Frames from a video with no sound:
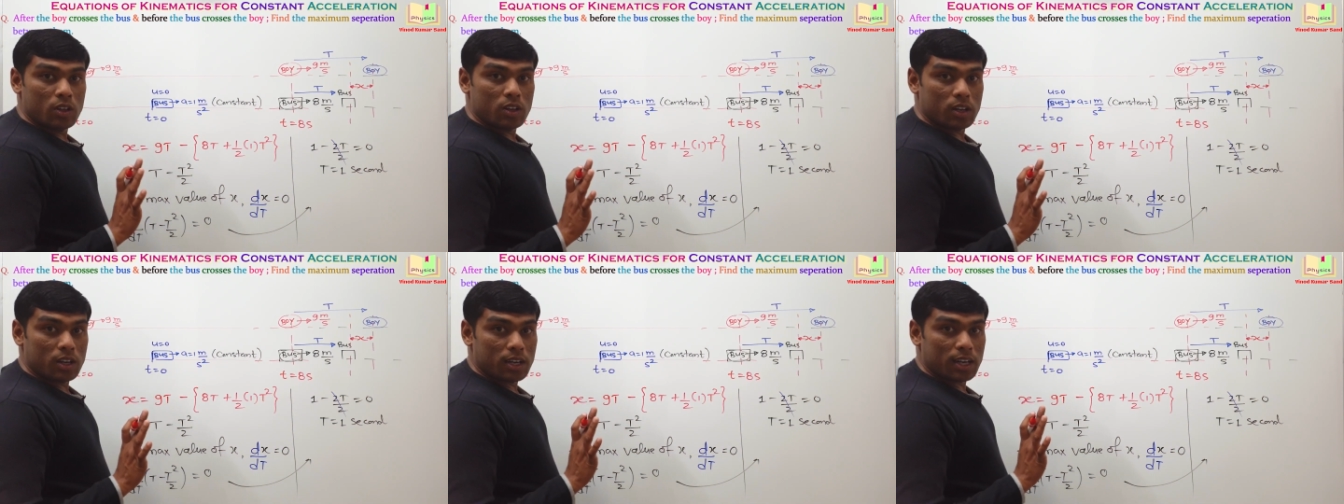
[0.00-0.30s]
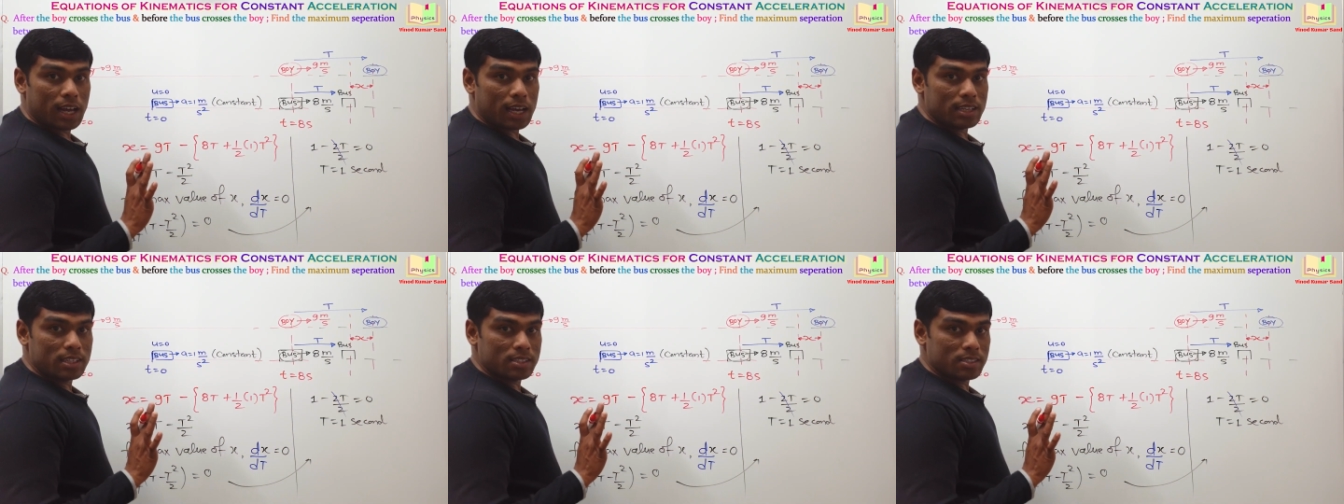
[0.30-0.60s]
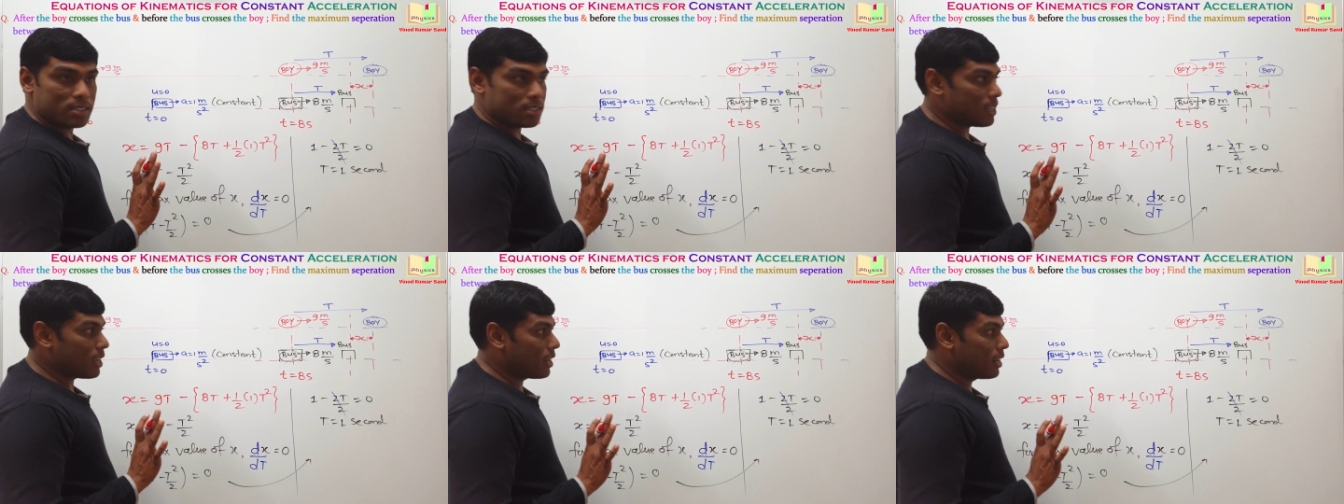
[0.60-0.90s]
9
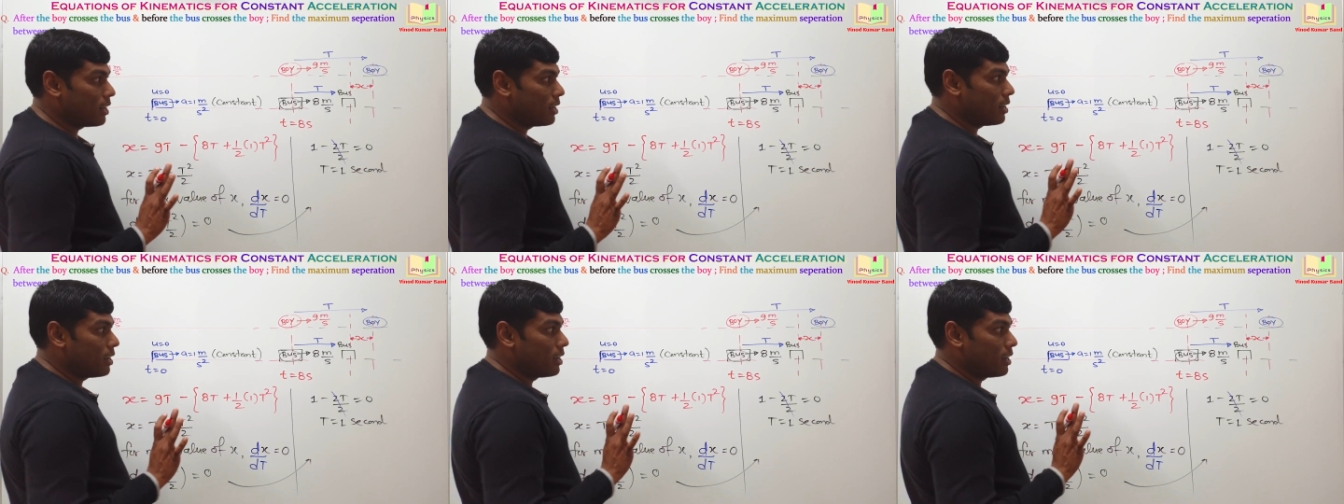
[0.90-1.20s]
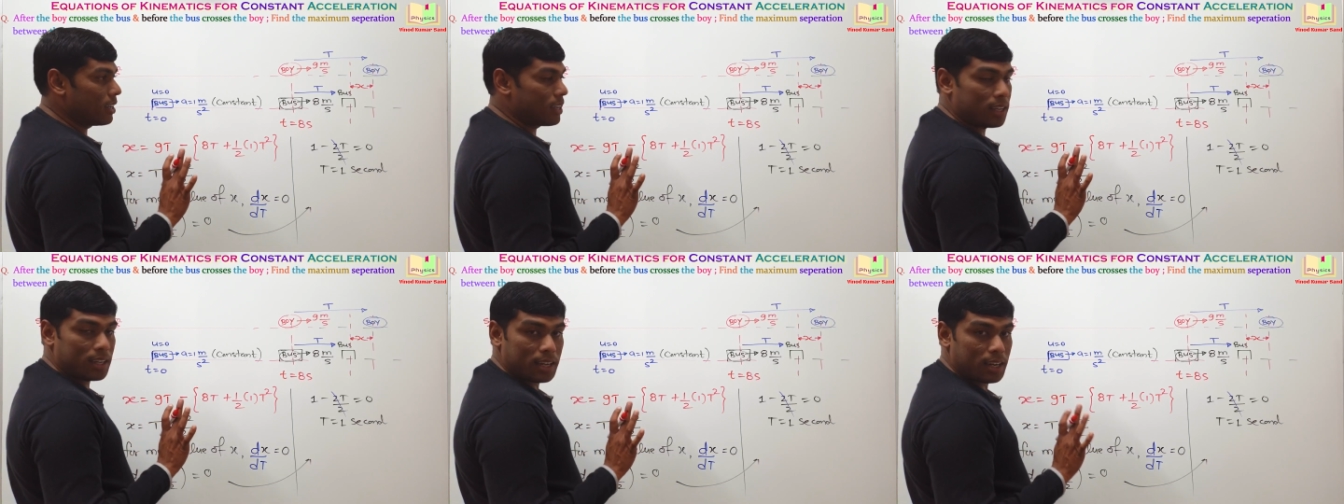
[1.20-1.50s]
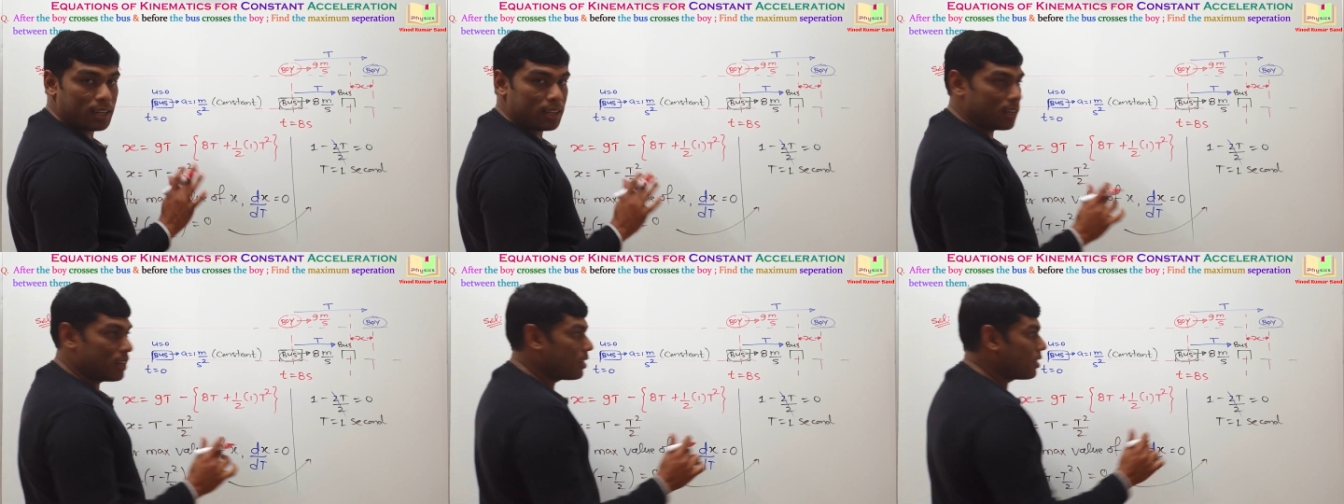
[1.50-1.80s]
second.
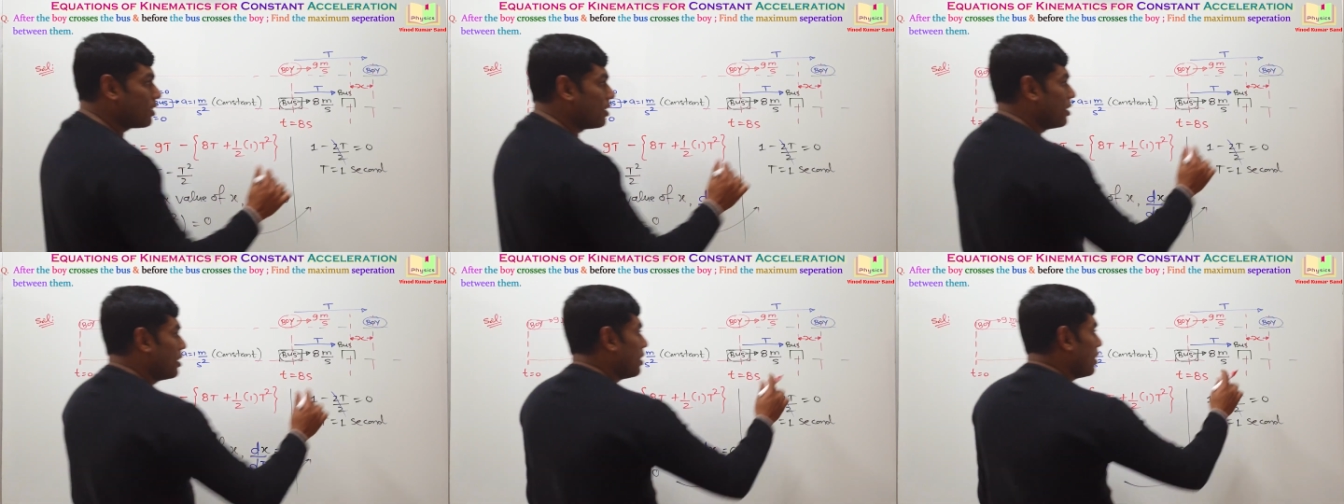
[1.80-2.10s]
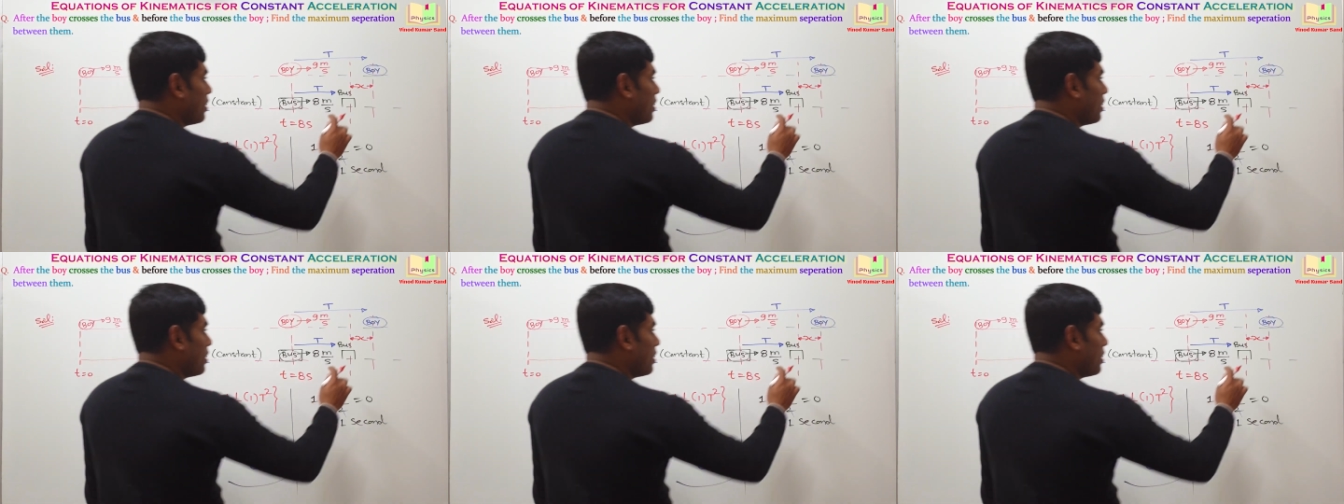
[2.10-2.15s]
Getting it?